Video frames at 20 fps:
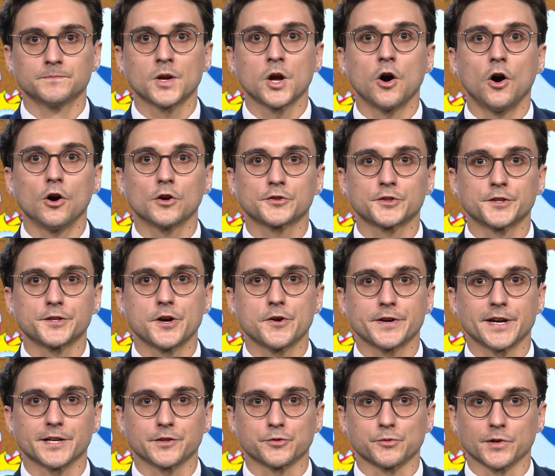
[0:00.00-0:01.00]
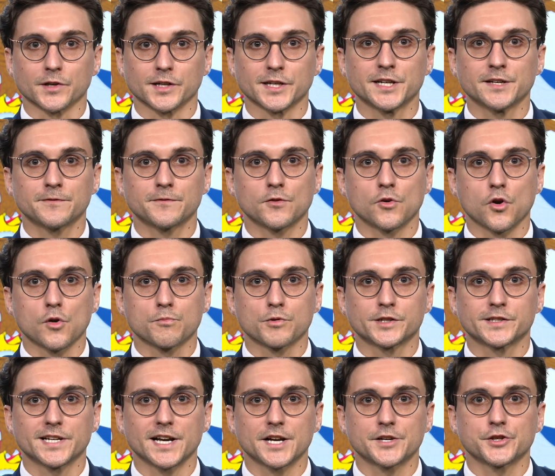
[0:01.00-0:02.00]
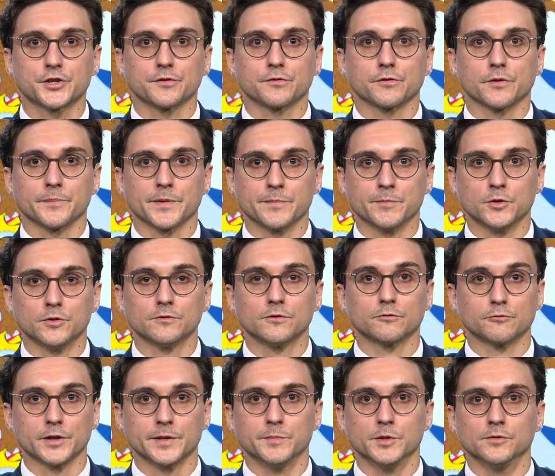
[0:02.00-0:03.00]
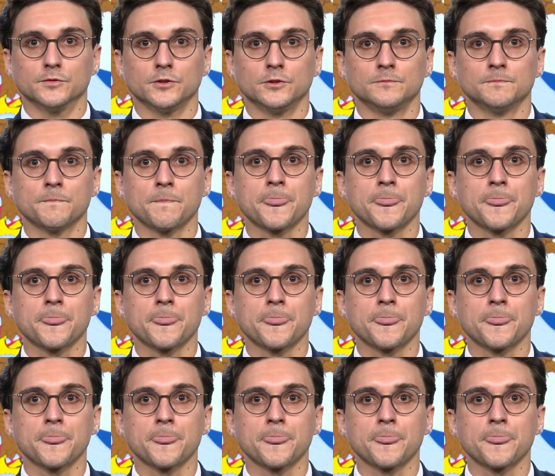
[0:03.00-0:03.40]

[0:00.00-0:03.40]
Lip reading: also known as relief or protection from removal.